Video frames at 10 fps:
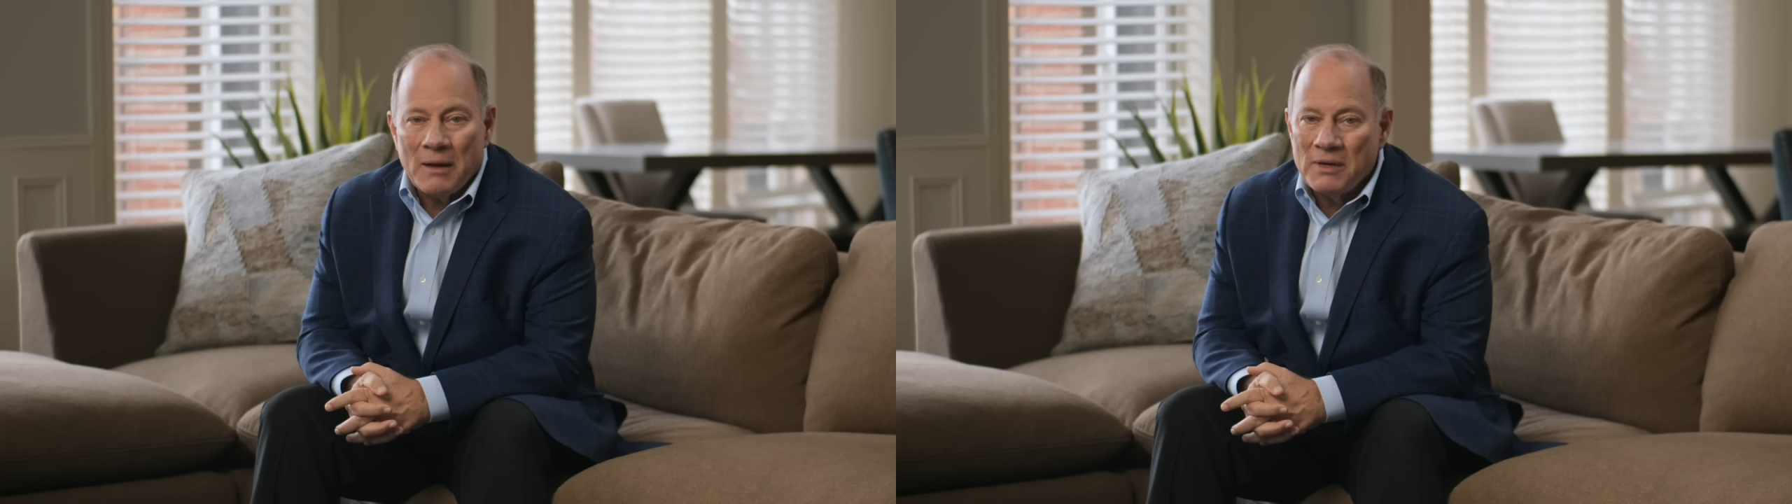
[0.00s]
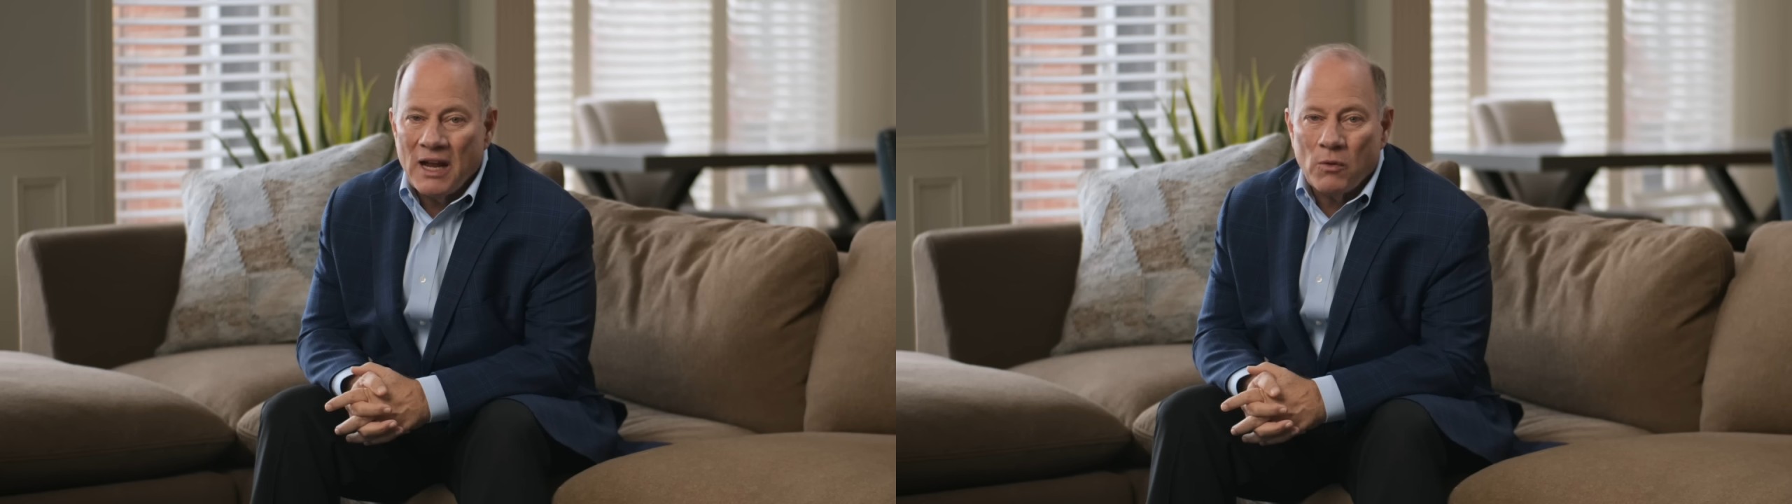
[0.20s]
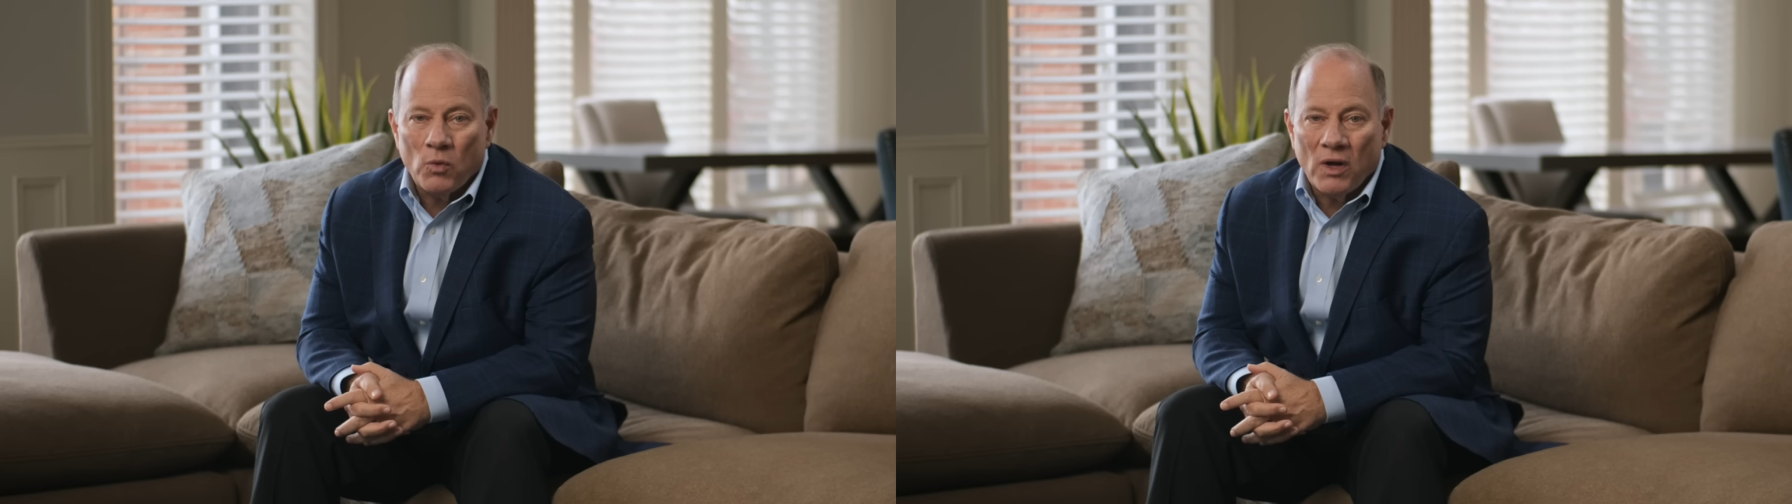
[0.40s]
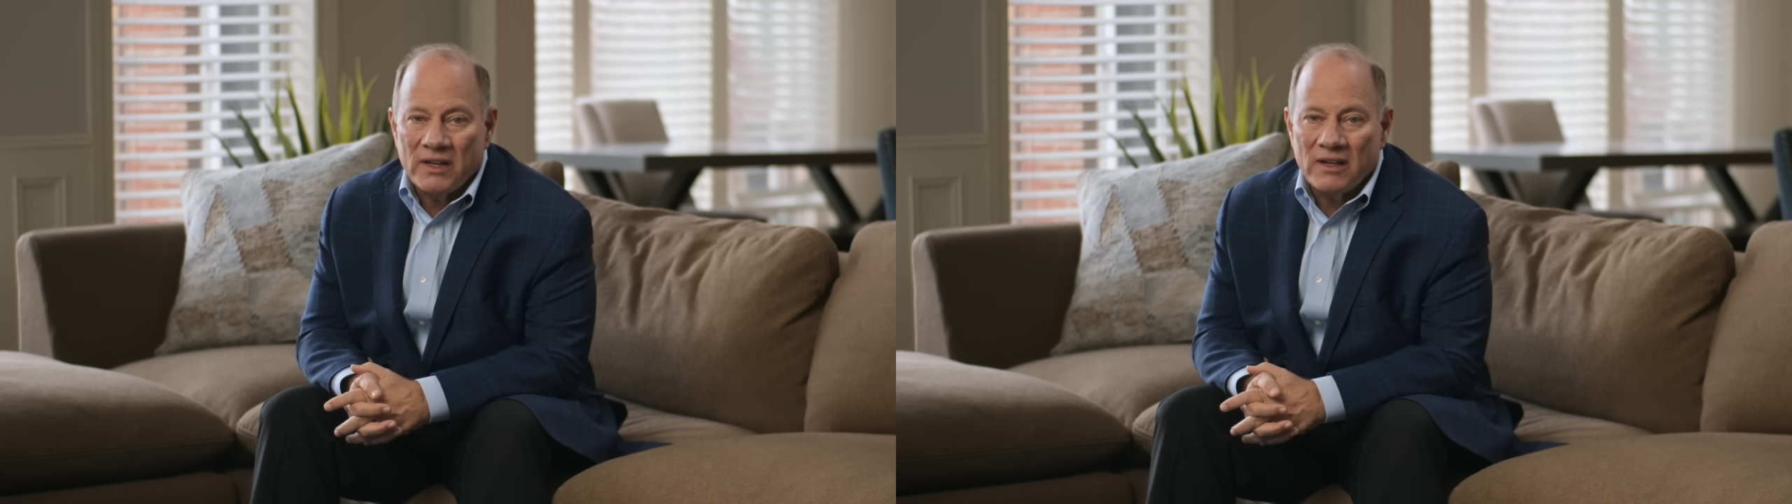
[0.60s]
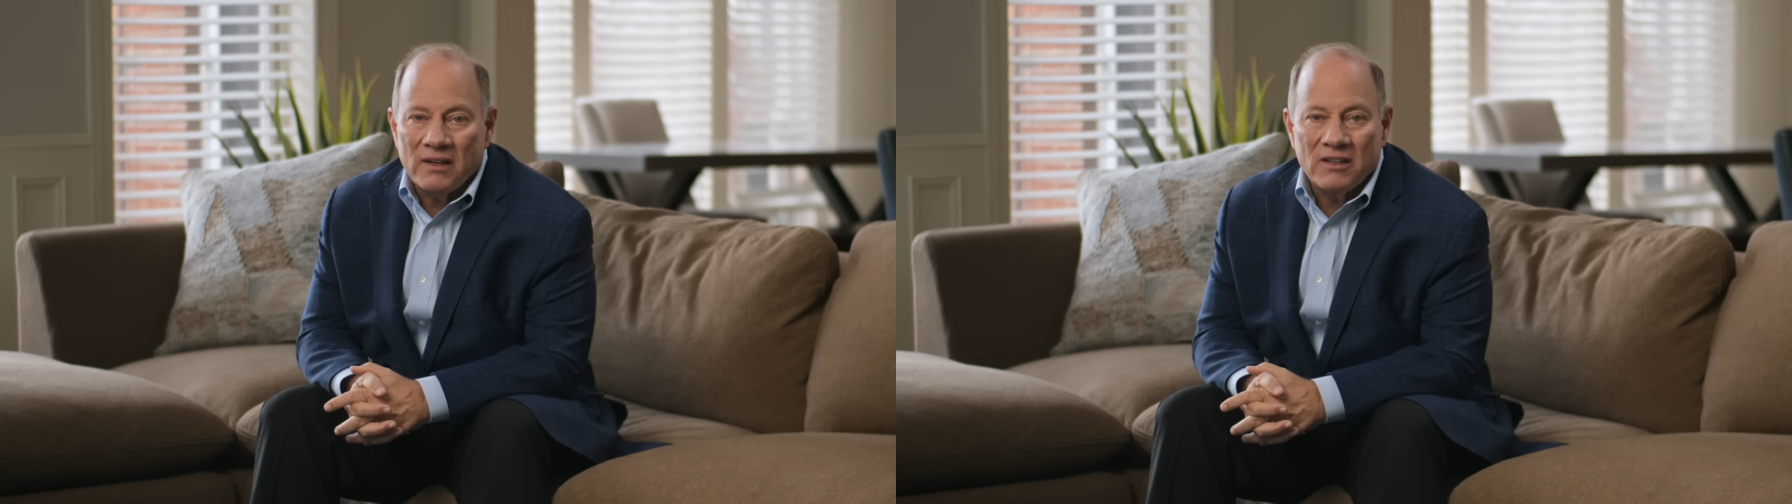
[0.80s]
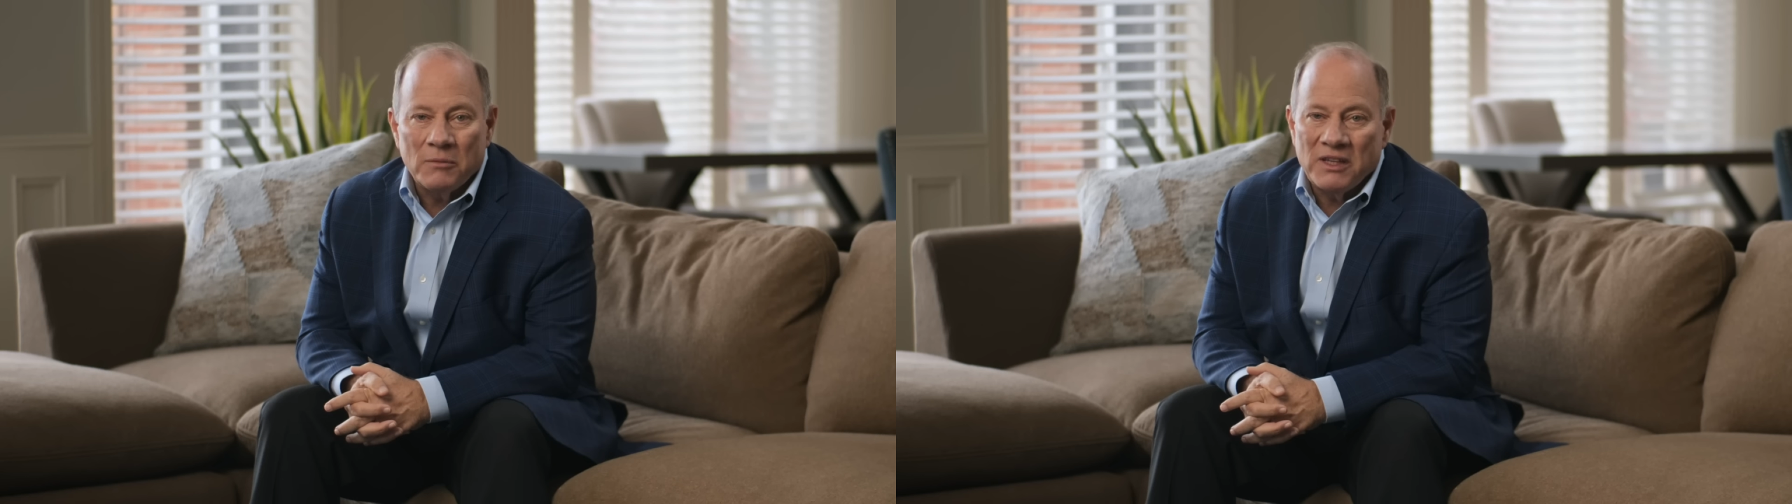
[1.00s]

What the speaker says: I'm not running to